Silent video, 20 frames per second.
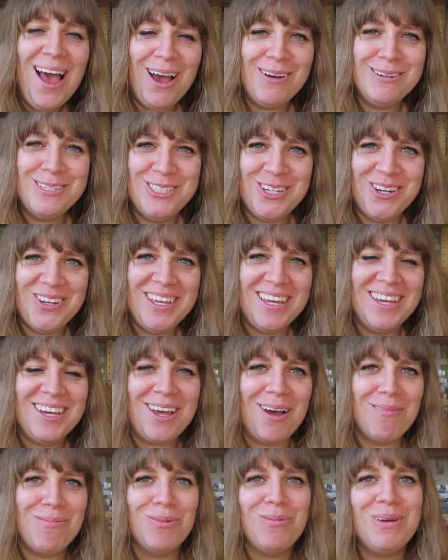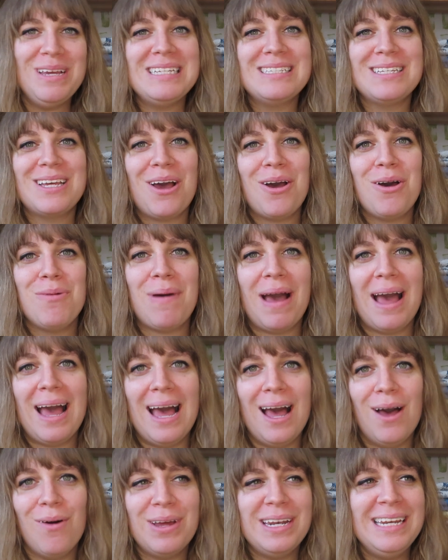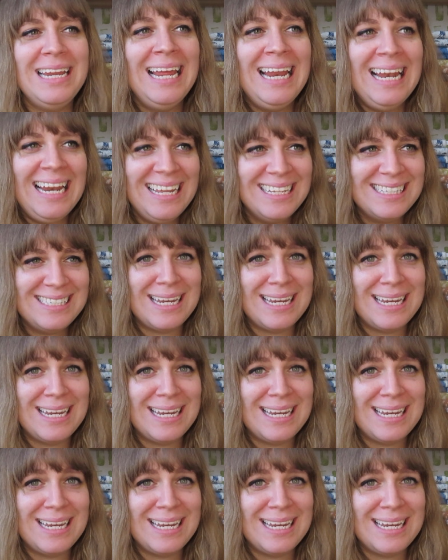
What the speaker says: I was joking a couple of weeks ago about how I nearly